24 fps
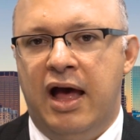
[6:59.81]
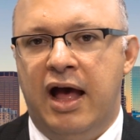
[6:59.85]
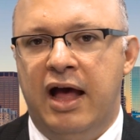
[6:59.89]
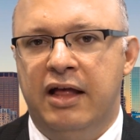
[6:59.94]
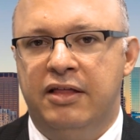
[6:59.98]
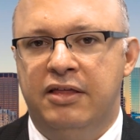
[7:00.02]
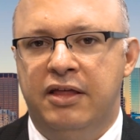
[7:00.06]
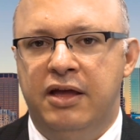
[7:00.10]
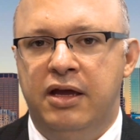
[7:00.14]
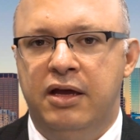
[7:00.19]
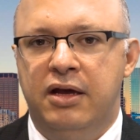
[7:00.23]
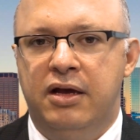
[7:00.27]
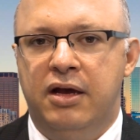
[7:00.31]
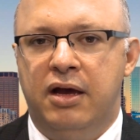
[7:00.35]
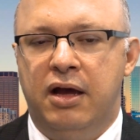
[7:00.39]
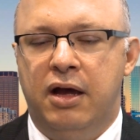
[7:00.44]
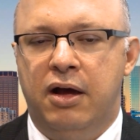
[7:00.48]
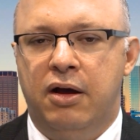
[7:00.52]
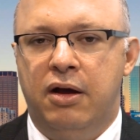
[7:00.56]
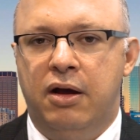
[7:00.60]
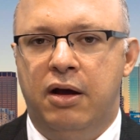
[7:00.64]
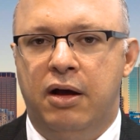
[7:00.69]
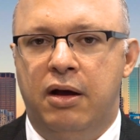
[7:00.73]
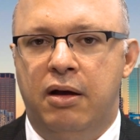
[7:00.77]
I think
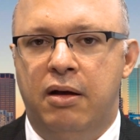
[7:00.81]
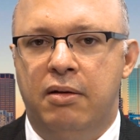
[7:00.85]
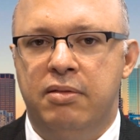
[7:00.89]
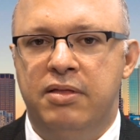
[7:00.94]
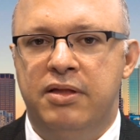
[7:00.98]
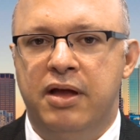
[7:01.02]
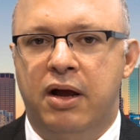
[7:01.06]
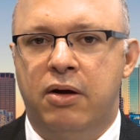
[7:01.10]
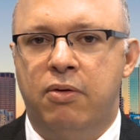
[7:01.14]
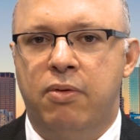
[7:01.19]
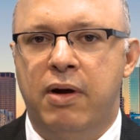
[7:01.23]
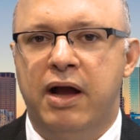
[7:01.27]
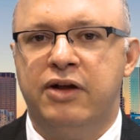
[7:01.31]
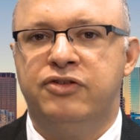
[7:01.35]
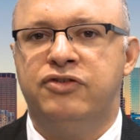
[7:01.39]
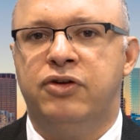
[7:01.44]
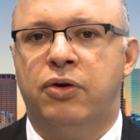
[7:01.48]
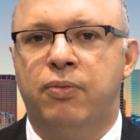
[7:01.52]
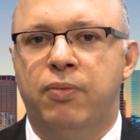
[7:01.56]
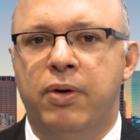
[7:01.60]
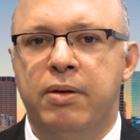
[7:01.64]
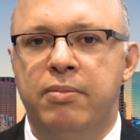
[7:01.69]
the question